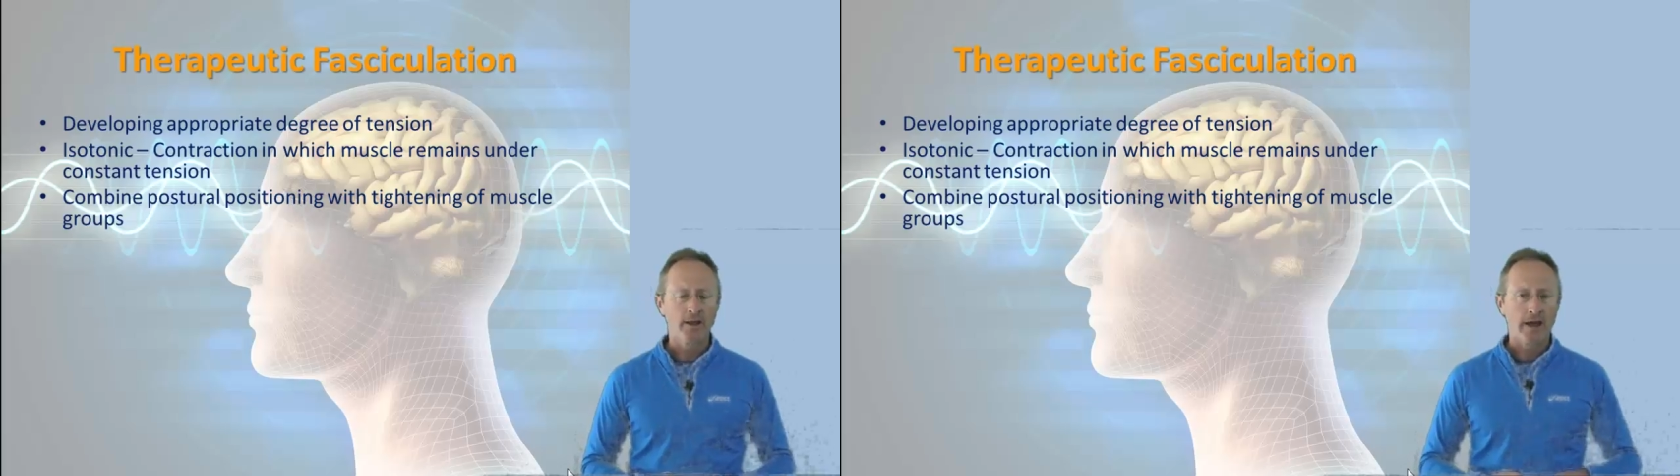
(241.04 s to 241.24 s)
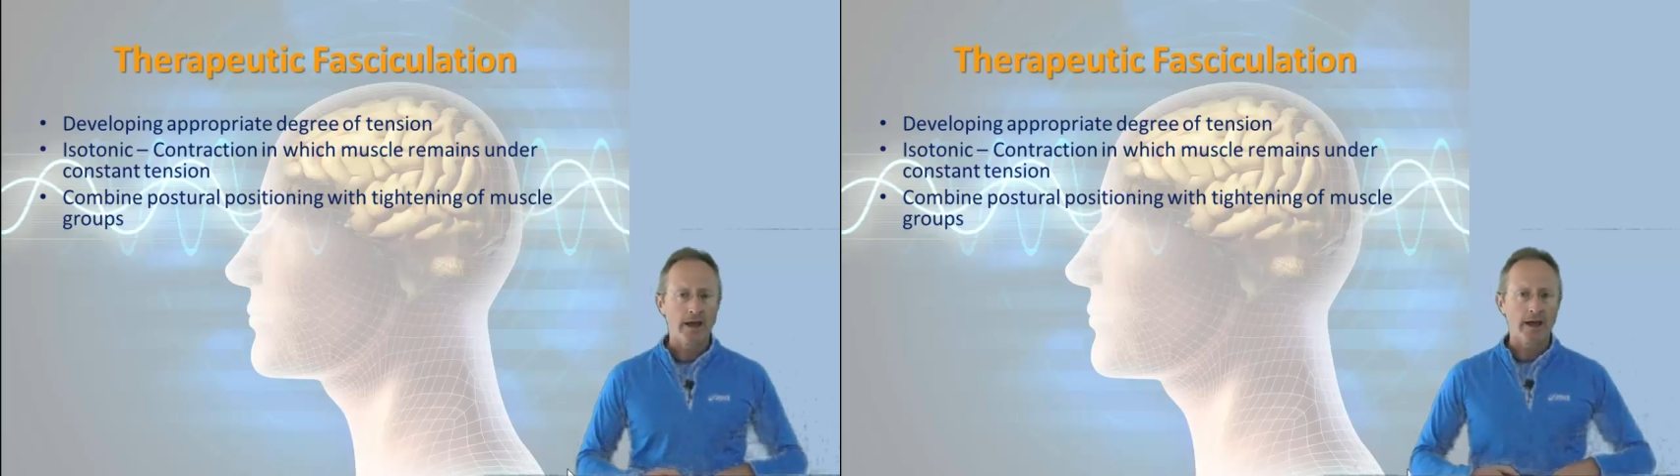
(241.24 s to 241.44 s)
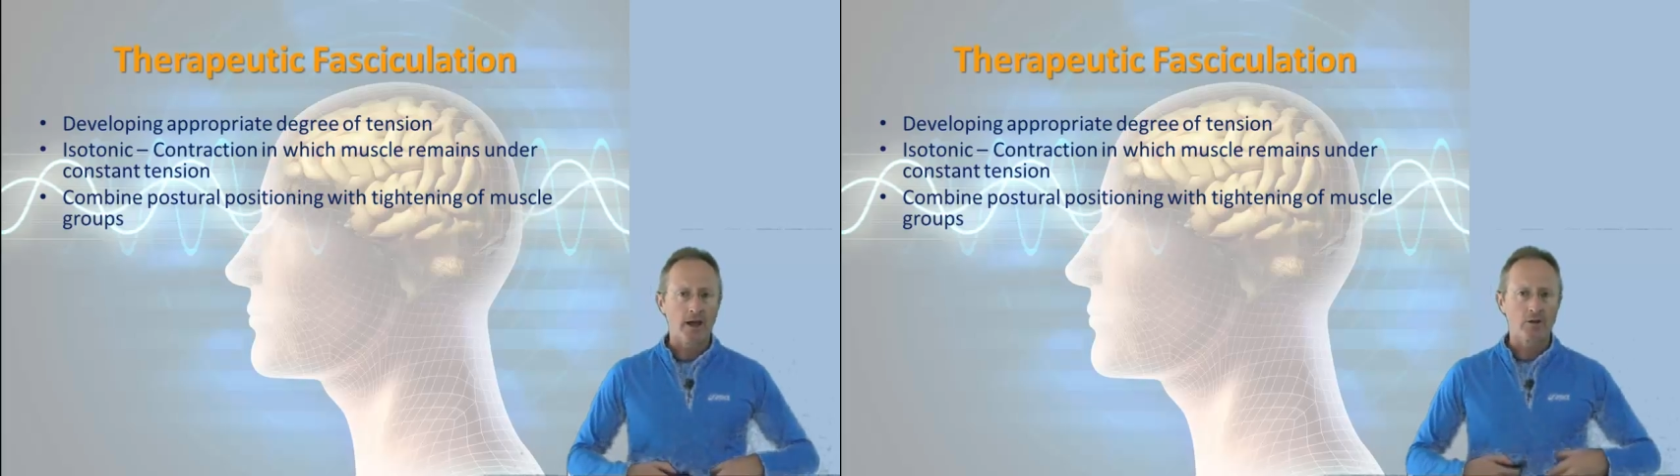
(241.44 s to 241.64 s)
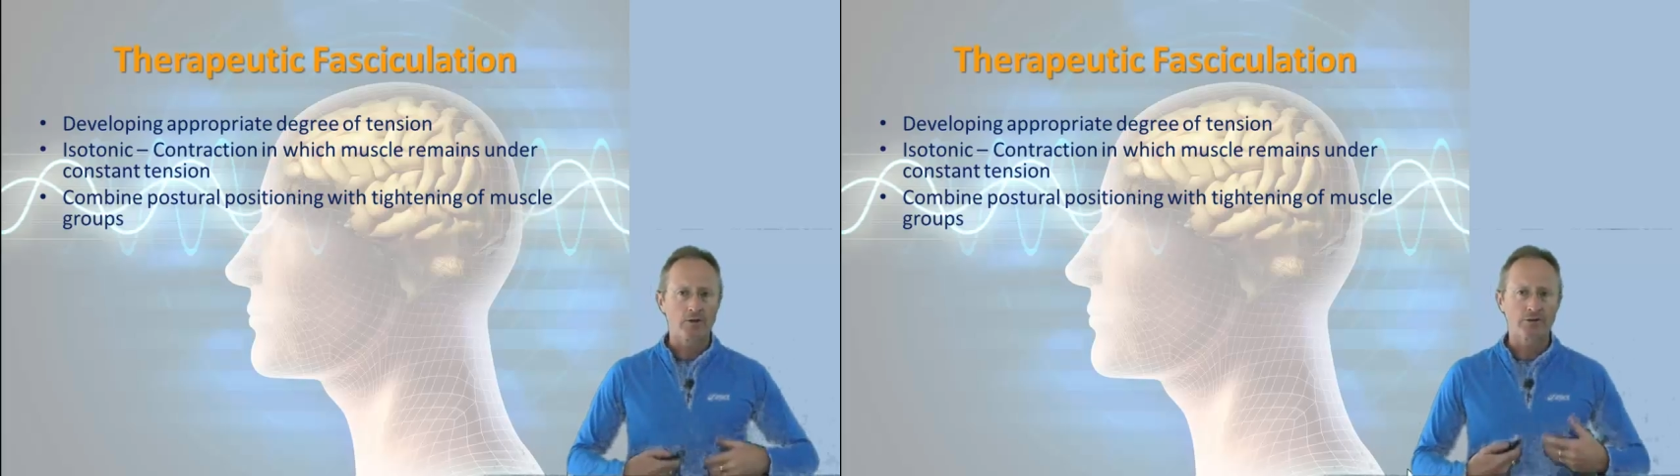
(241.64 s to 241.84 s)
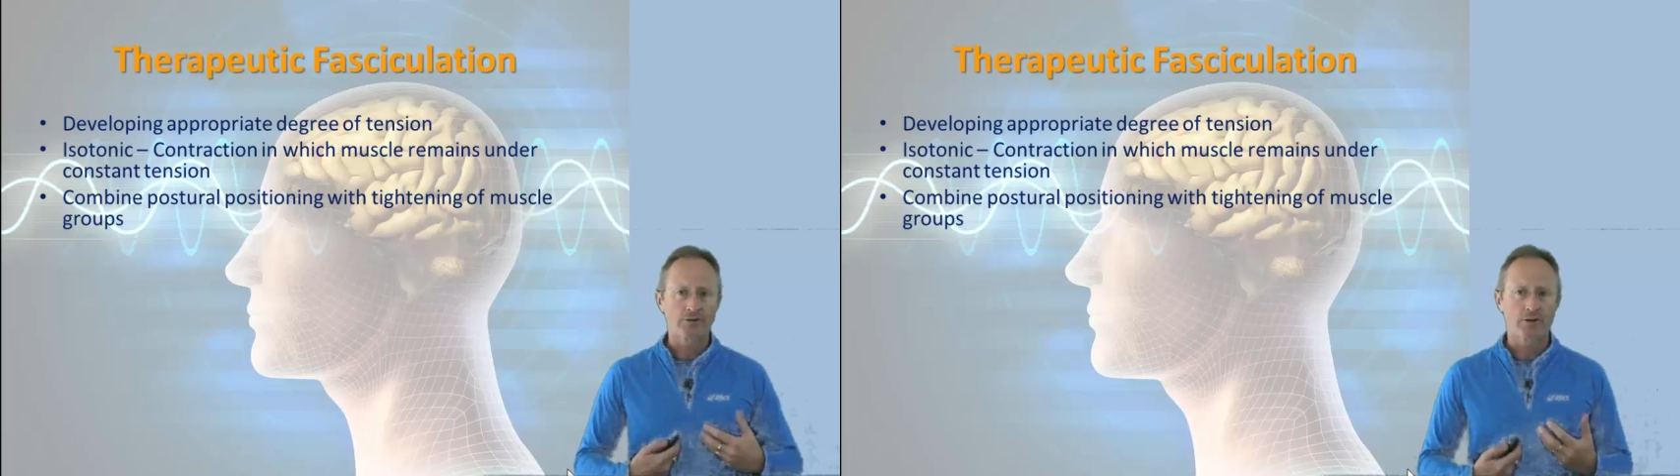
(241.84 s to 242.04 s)

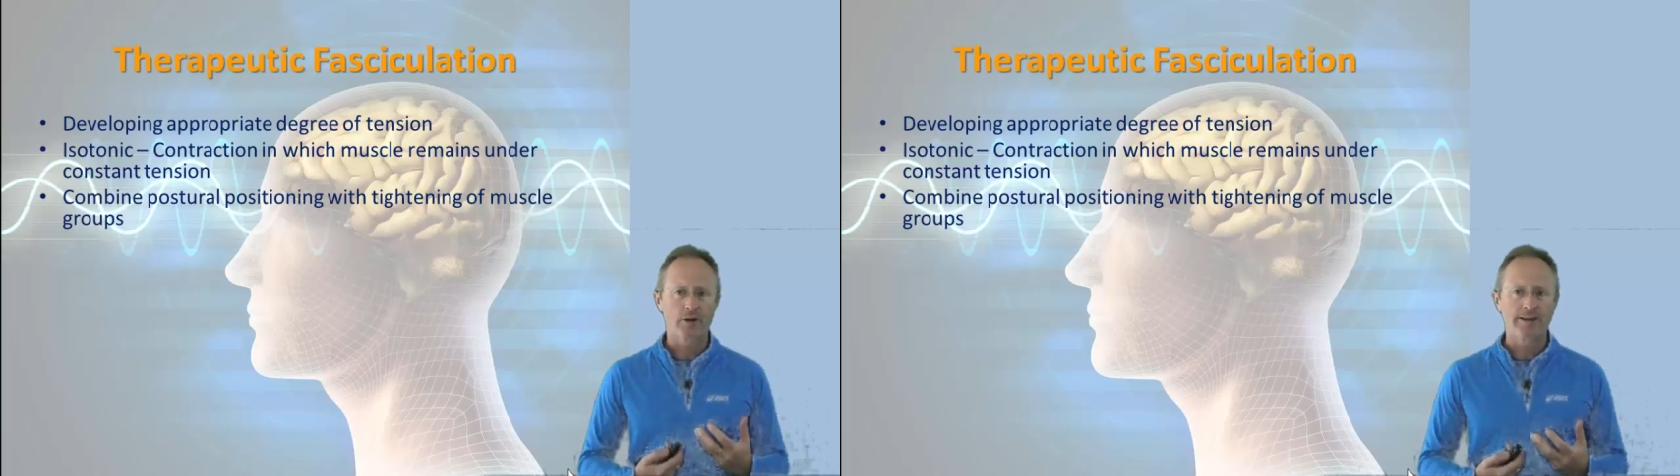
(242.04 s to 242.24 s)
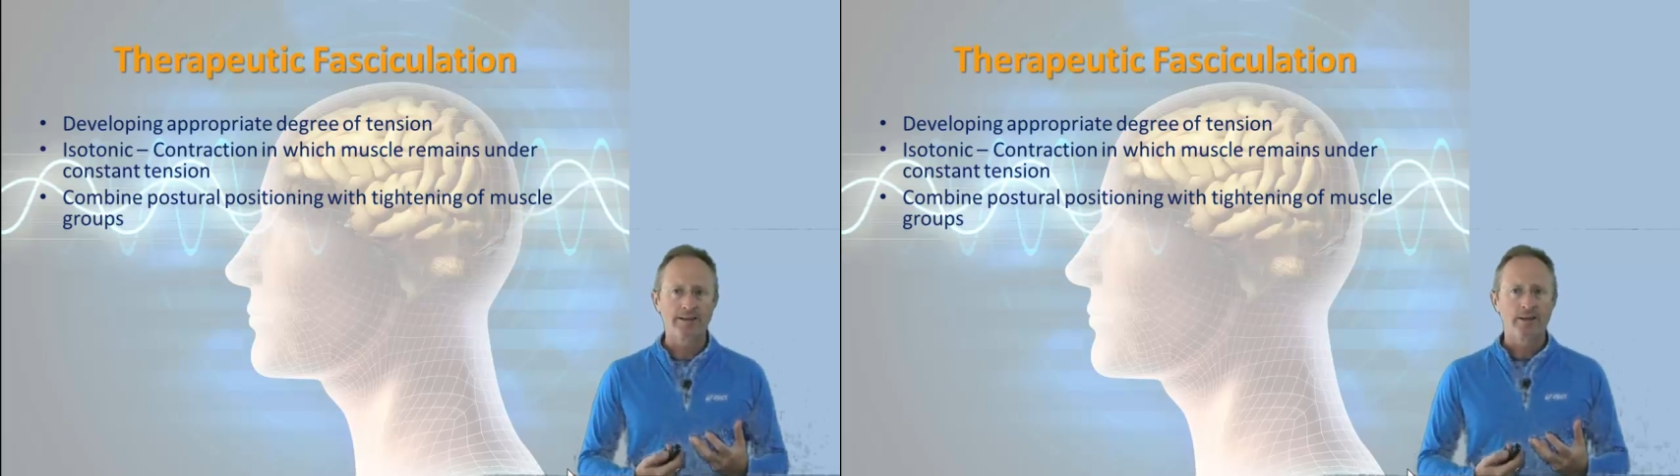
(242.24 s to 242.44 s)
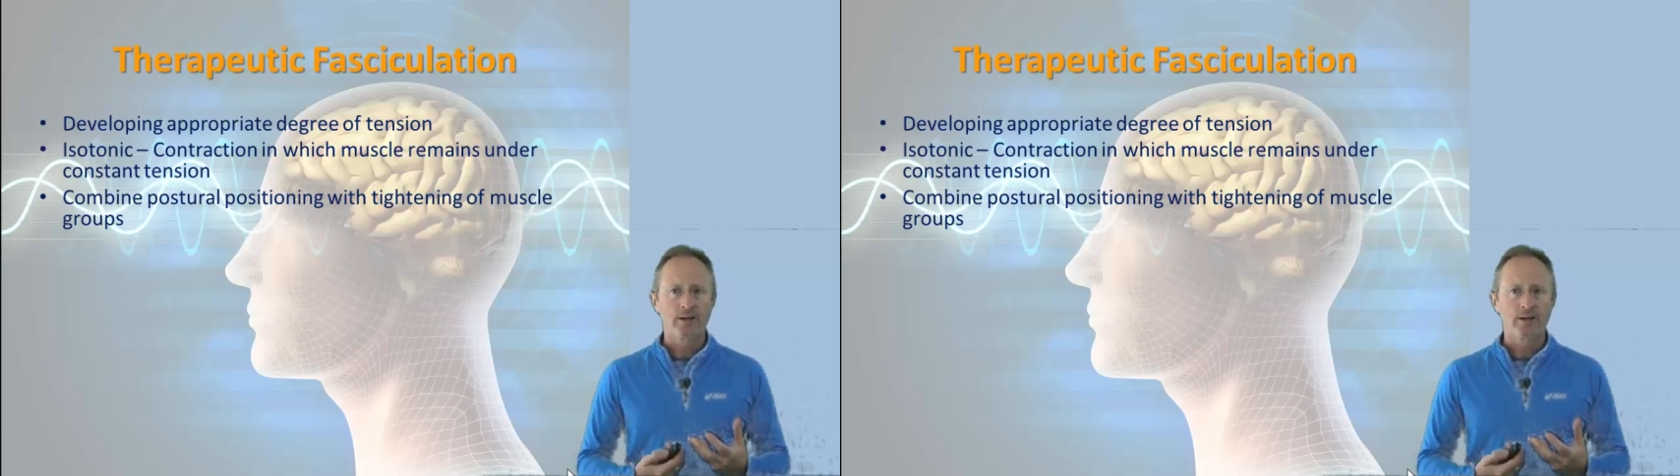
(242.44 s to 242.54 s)
alongside